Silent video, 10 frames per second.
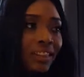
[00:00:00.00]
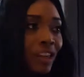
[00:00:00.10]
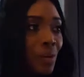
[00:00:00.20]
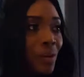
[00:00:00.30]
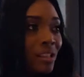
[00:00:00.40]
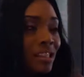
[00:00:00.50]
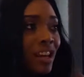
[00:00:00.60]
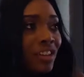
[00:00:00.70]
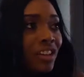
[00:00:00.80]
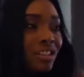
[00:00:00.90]

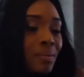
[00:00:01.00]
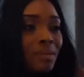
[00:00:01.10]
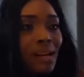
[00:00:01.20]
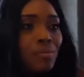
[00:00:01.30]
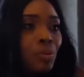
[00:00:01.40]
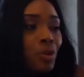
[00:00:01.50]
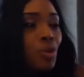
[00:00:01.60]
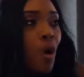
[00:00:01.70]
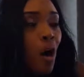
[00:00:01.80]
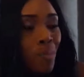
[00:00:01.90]
There's sometimes when
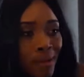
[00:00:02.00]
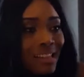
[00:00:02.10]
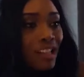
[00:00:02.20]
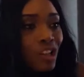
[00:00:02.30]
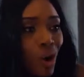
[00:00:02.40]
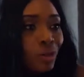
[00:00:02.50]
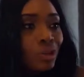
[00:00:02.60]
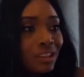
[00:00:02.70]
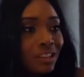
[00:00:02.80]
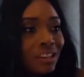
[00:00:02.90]
you are mixing
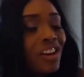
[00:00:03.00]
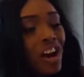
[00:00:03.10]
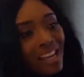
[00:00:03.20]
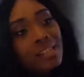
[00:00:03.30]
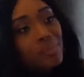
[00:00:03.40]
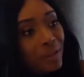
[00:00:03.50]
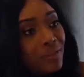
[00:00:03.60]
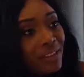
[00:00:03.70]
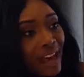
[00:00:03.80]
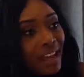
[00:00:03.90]
cultures, there is a bit
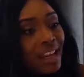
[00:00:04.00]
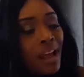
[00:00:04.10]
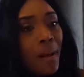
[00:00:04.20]
of that.